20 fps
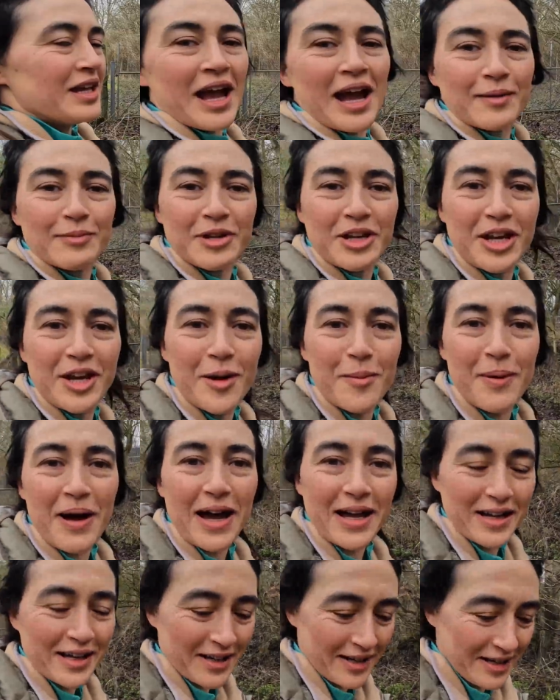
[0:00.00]
Yeah, I'm gonna go
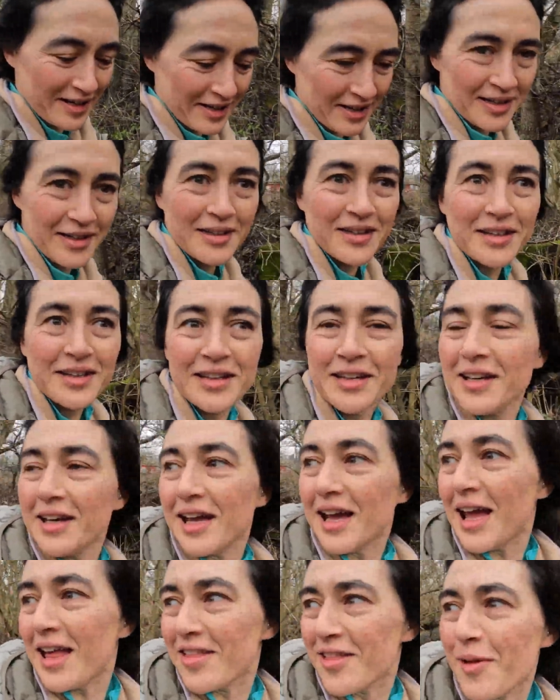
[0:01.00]
back.
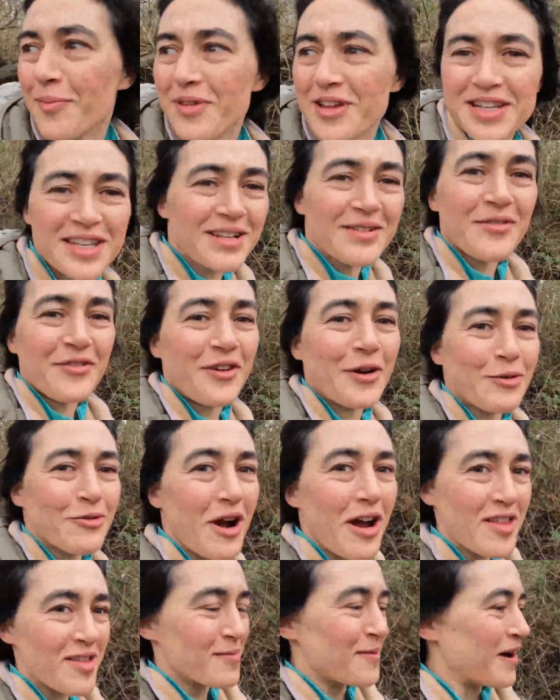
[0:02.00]
Something didn't feel
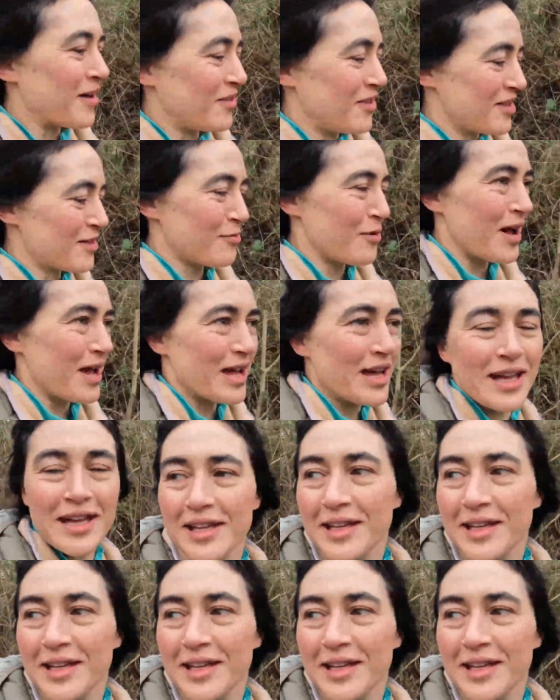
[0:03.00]
right about this way.